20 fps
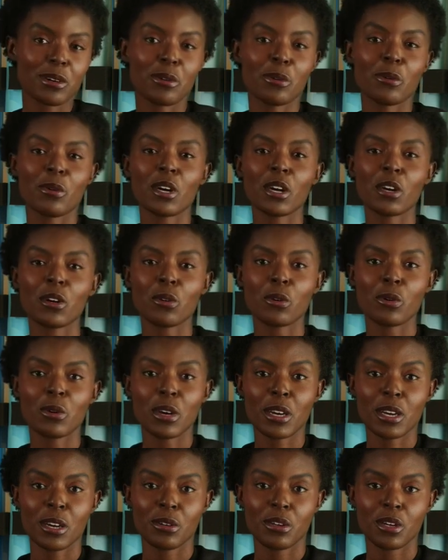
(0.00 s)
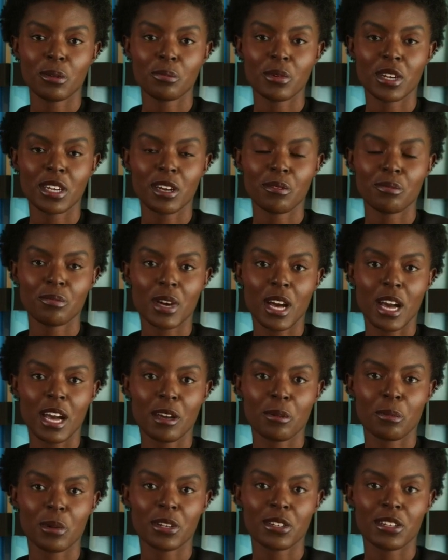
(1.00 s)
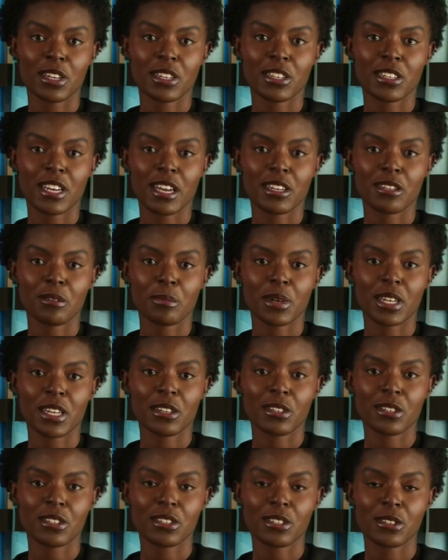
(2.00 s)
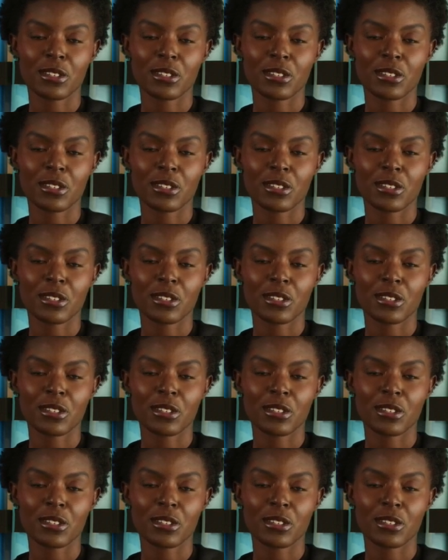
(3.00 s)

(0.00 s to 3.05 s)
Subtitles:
you, to redefine what success means.